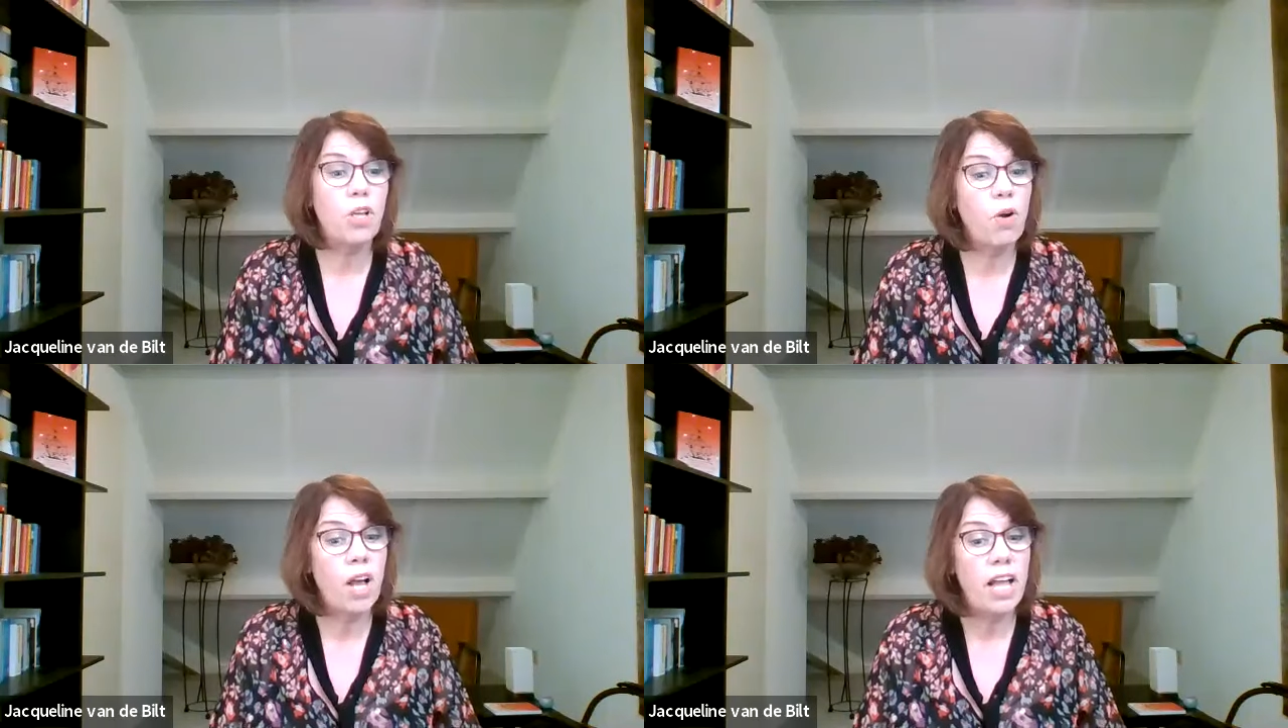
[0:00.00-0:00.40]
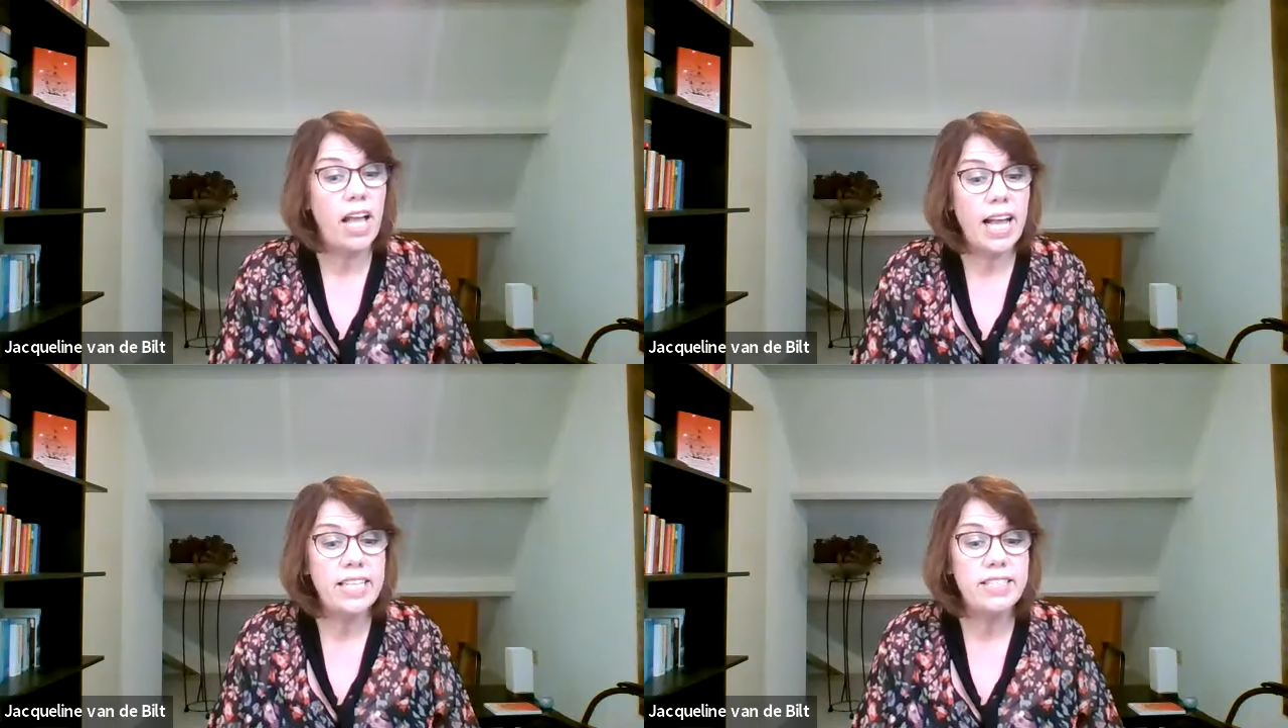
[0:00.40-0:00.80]
So
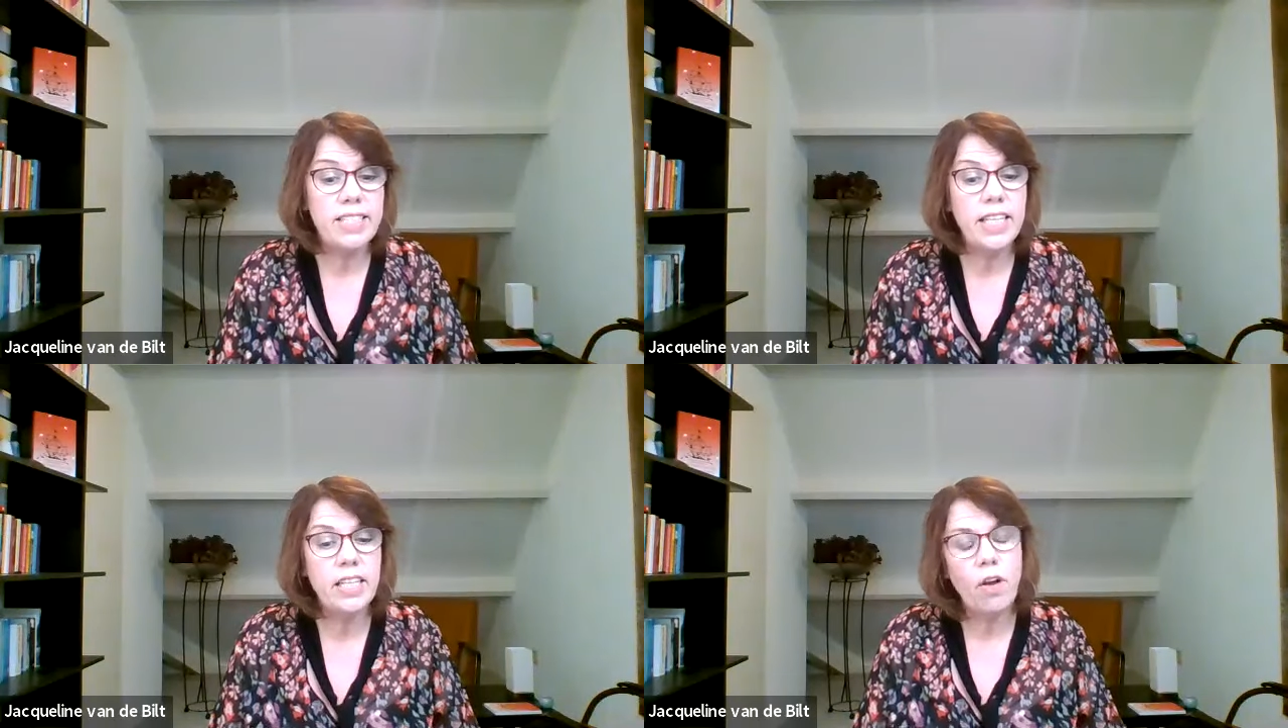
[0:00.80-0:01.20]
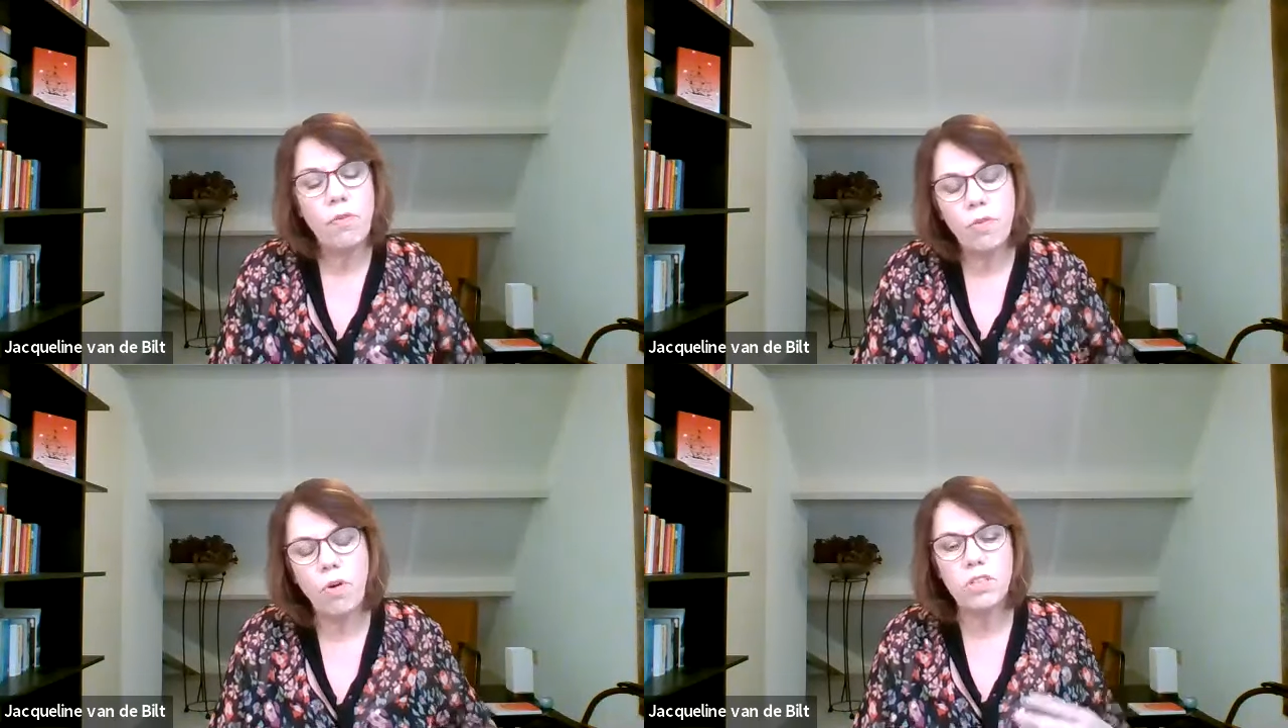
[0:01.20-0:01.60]
I see,
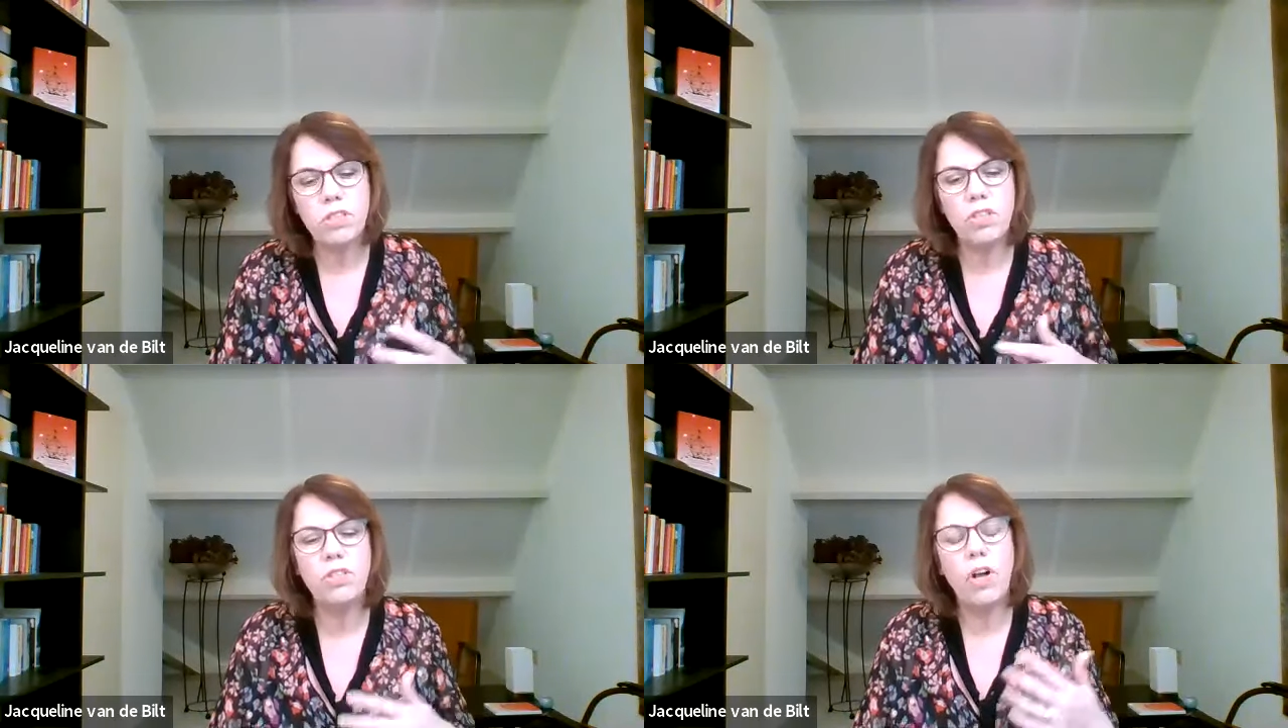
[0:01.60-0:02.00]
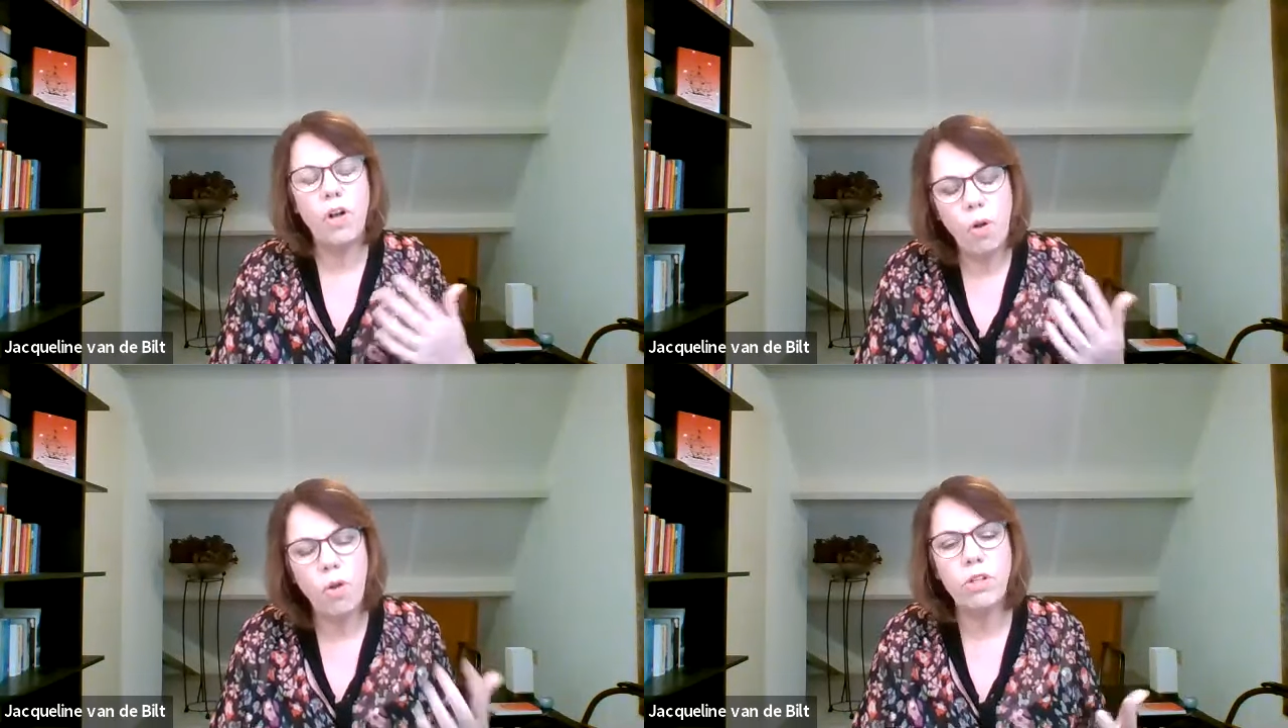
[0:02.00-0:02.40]
of course, not
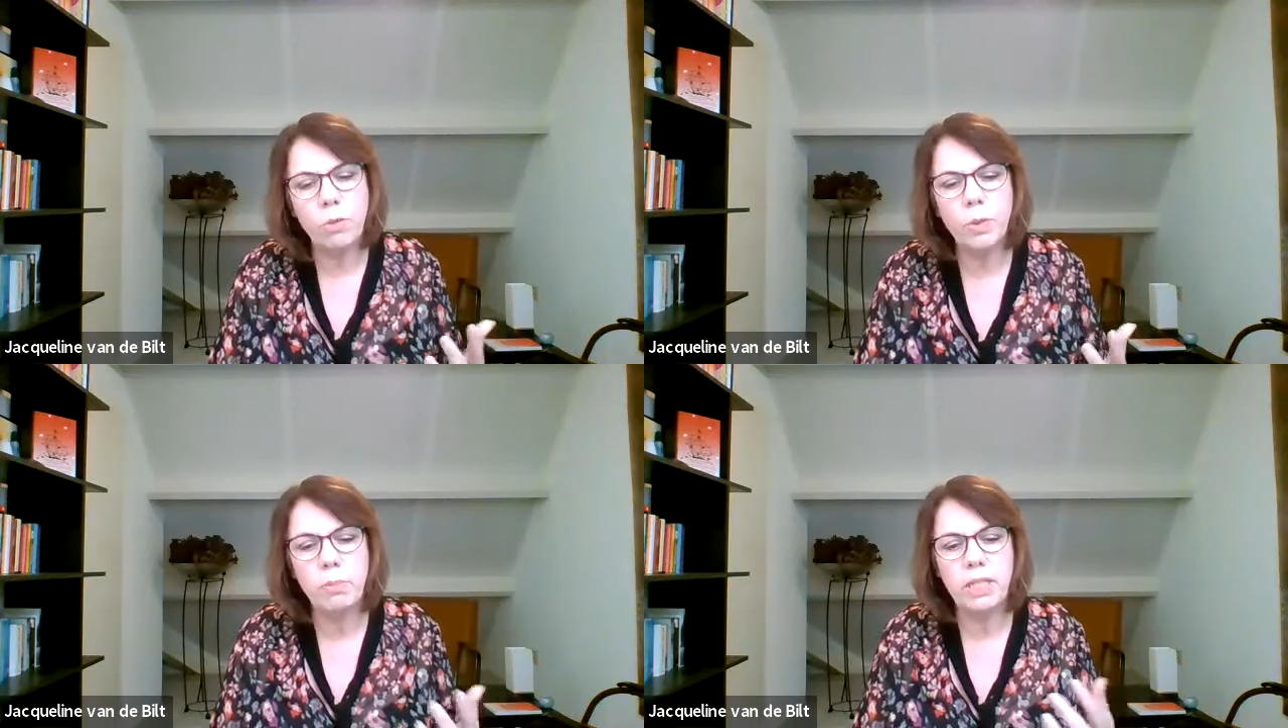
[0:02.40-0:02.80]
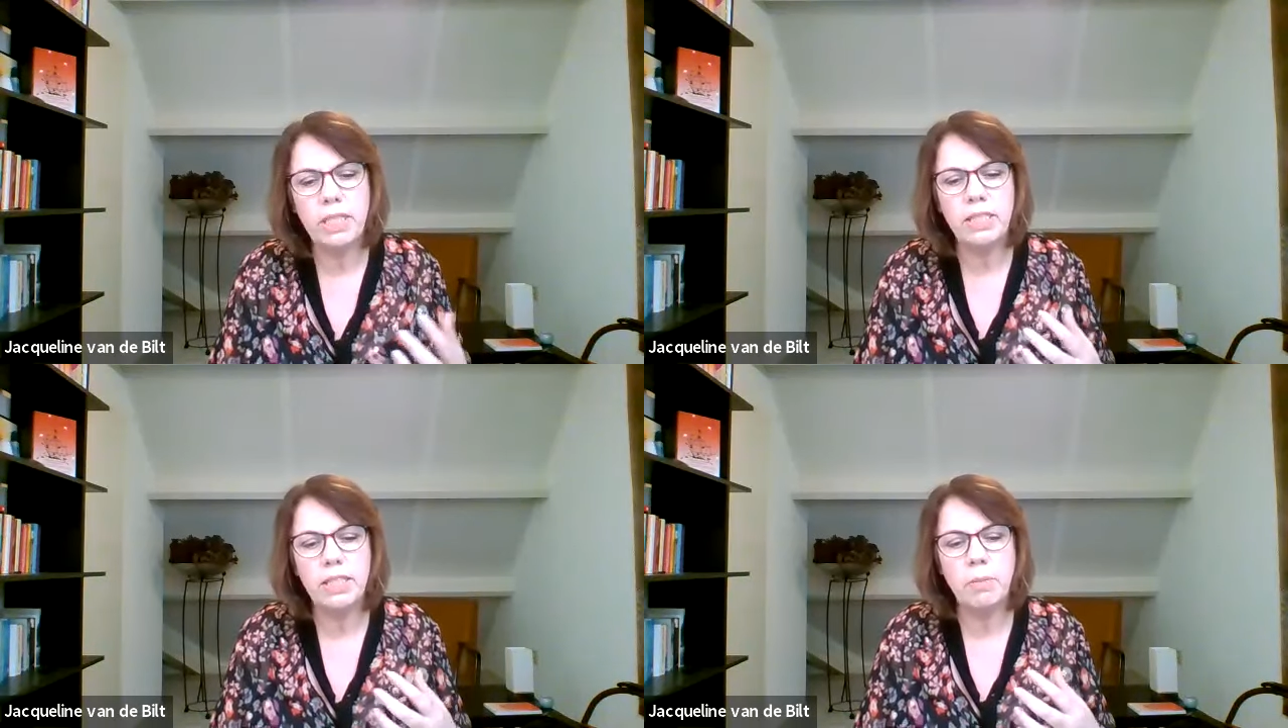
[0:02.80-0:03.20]
all the
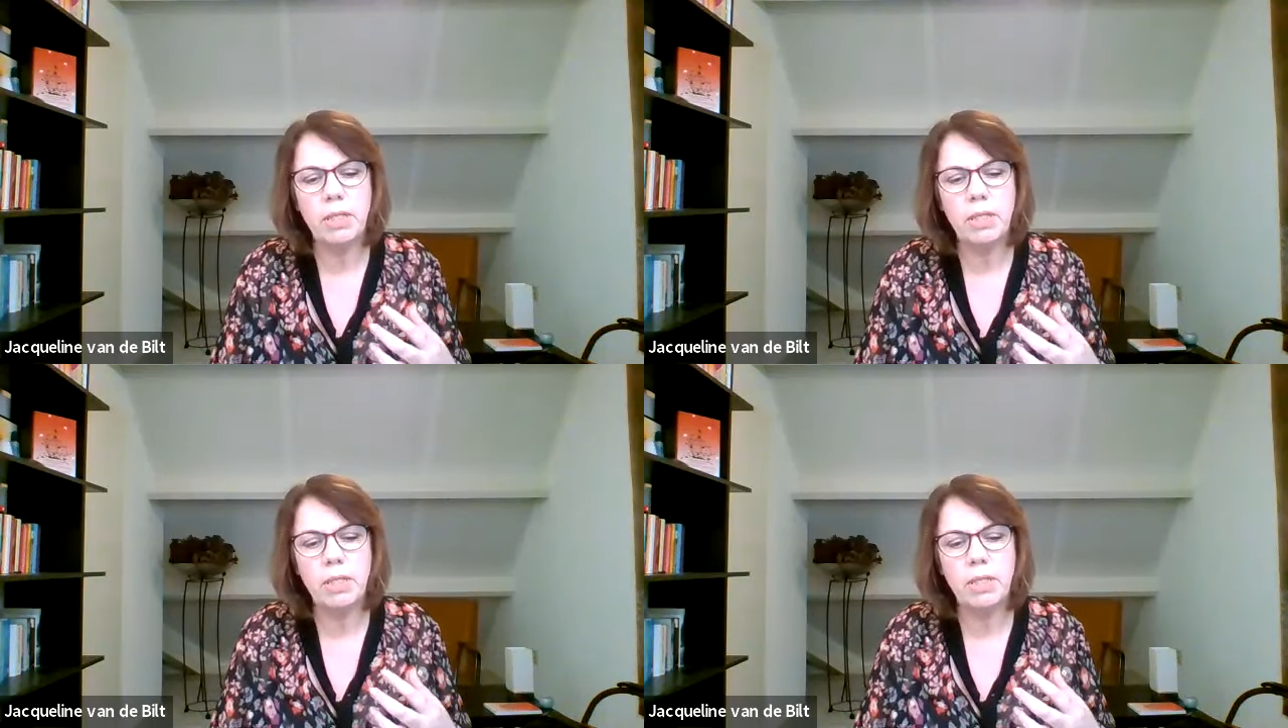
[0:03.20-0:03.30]
women,